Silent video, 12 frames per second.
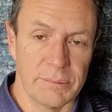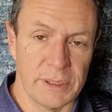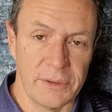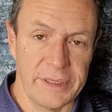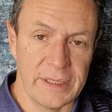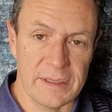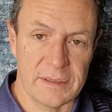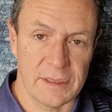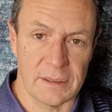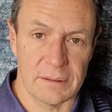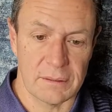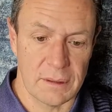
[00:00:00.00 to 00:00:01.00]
buildings
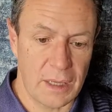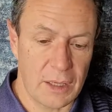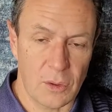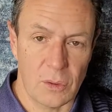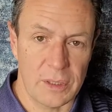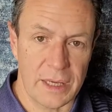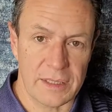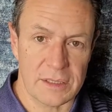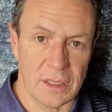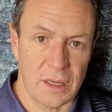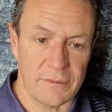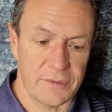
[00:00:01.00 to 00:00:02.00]
and not a whole lot of
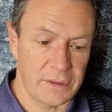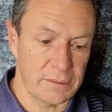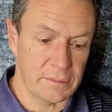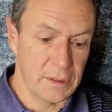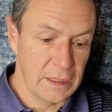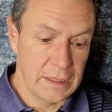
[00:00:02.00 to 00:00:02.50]
stuff, and